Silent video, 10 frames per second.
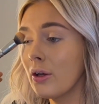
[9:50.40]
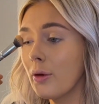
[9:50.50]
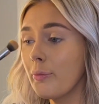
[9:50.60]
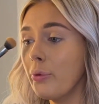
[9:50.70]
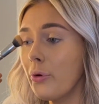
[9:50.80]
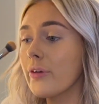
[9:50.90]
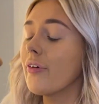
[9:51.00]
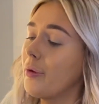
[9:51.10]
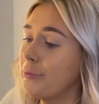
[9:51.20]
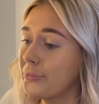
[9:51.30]
boy have
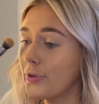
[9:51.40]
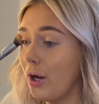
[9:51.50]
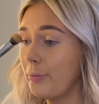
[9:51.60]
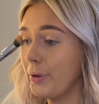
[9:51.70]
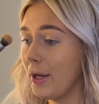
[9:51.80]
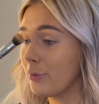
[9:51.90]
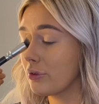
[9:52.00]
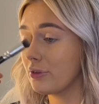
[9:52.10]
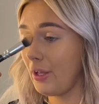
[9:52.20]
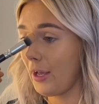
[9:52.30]
I been able
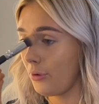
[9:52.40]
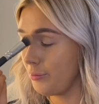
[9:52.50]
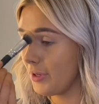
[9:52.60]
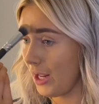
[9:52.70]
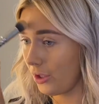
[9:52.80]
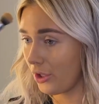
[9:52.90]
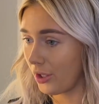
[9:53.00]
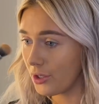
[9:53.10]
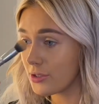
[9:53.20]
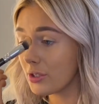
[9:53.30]
to tell, I'm
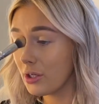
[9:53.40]
knackered.